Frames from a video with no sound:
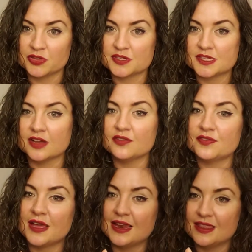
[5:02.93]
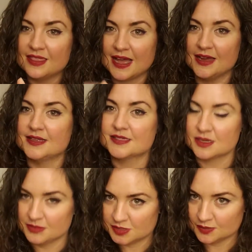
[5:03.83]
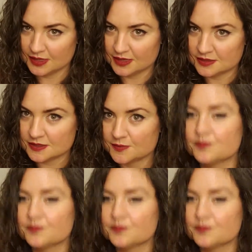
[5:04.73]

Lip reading: yourself and that is coming to an end.